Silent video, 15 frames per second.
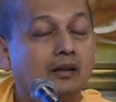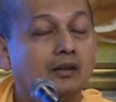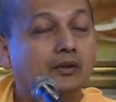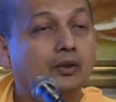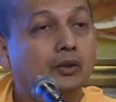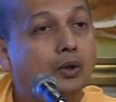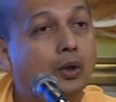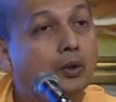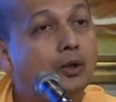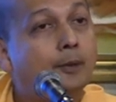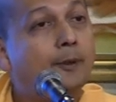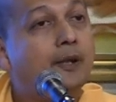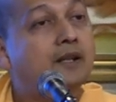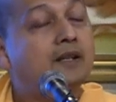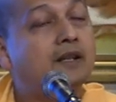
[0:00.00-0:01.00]
So
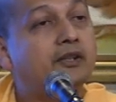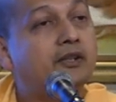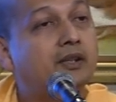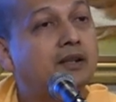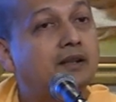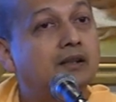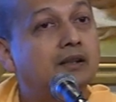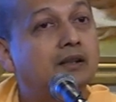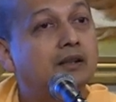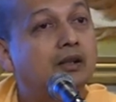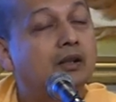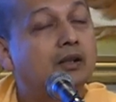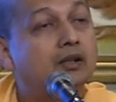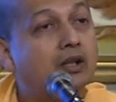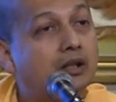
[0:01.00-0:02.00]
Gaudapada Acharya,
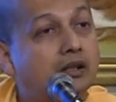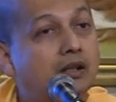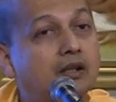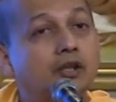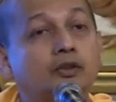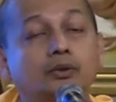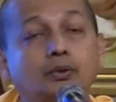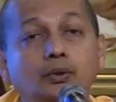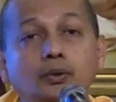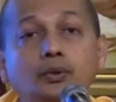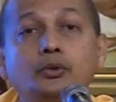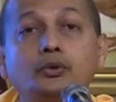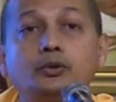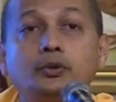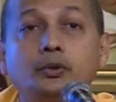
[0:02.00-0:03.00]
Shankara's
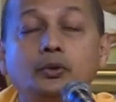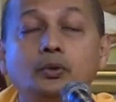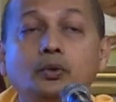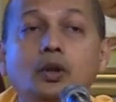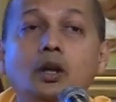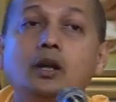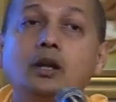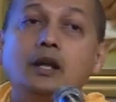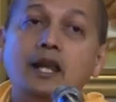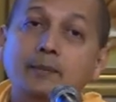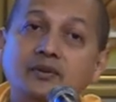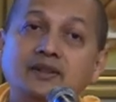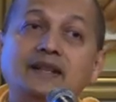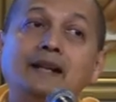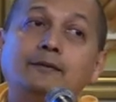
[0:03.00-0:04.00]
guru's guru,
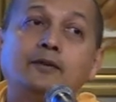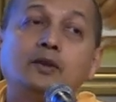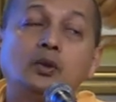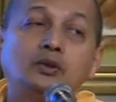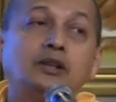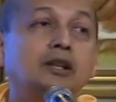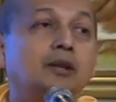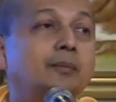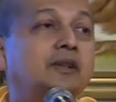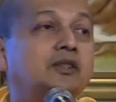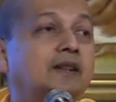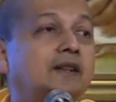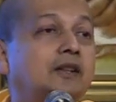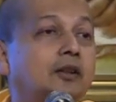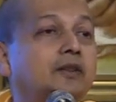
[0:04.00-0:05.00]
himself wrote a
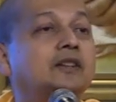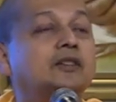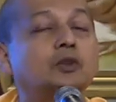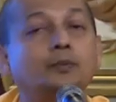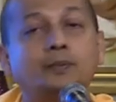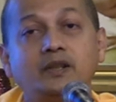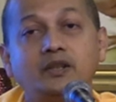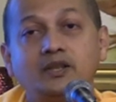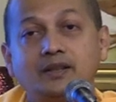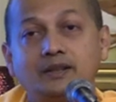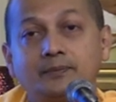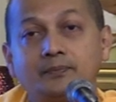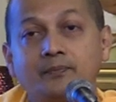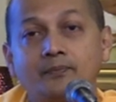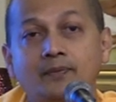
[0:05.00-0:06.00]
commentary on this Upanishad.